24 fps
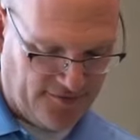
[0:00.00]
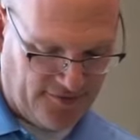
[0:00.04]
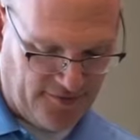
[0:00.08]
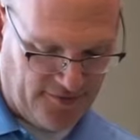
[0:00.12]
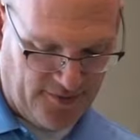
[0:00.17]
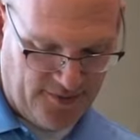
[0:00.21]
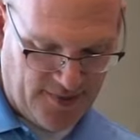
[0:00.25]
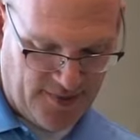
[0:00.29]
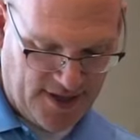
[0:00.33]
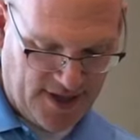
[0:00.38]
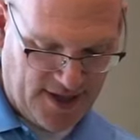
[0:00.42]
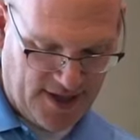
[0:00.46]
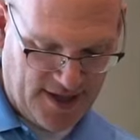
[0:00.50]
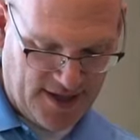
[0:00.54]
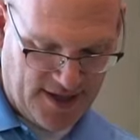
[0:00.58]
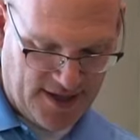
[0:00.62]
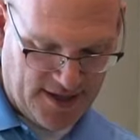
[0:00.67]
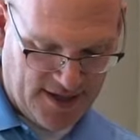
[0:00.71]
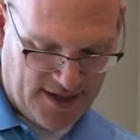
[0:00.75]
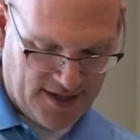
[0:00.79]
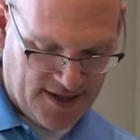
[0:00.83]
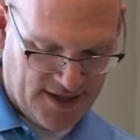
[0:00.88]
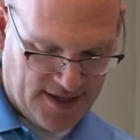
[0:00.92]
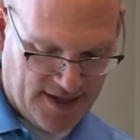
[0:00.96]
for me,
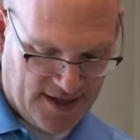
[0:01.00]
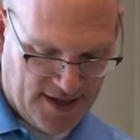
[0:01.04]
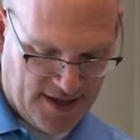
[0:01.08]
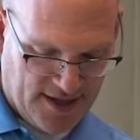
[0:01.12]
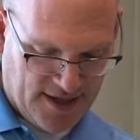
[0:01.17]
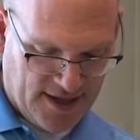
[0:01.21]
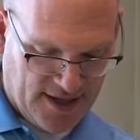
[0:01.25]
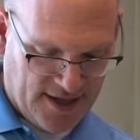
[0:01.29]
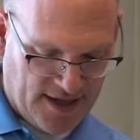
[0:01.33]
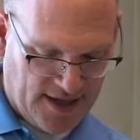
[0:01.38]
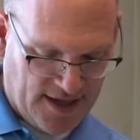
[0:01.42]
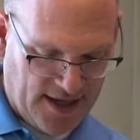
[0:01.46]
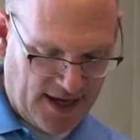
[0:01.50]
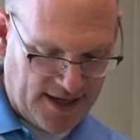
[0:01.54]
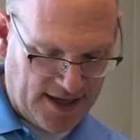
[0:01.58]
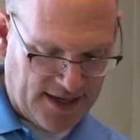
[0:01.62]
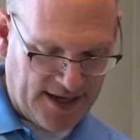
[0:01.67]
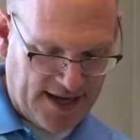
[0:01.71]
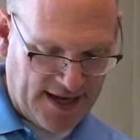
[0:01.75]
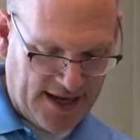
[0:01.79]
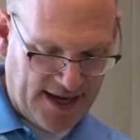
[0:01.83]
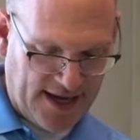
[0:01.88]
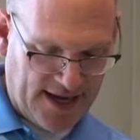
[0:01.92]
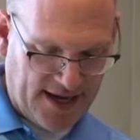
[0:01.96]

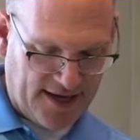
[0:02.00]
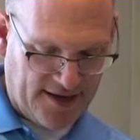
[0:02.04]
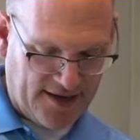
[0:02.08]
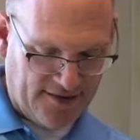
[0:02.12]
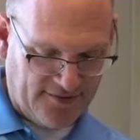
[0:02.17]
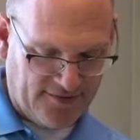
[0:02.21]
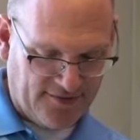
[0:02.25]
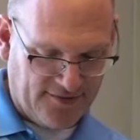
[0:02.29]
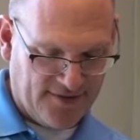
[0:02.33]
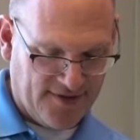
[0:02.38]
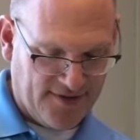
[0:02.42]
gotta have